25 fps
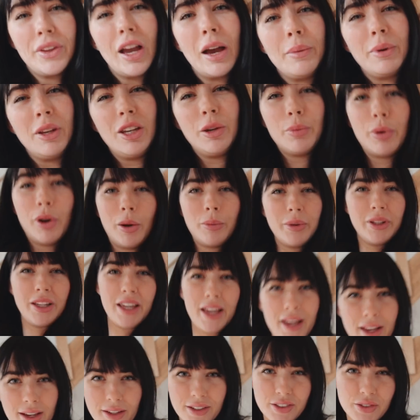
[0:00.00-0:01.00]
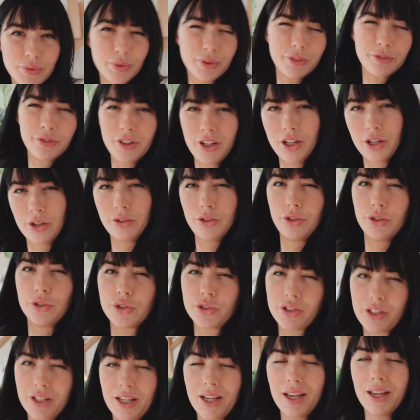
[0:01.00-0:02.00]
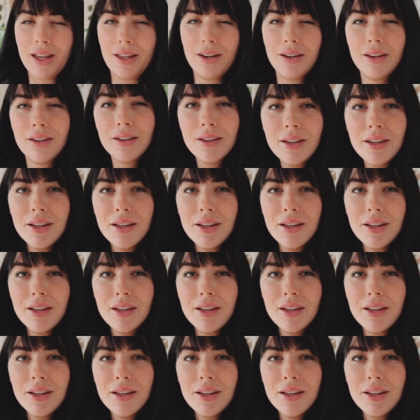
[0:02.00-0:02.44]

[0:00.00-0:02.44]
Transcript: I mean, you probably can because with a video you usually can.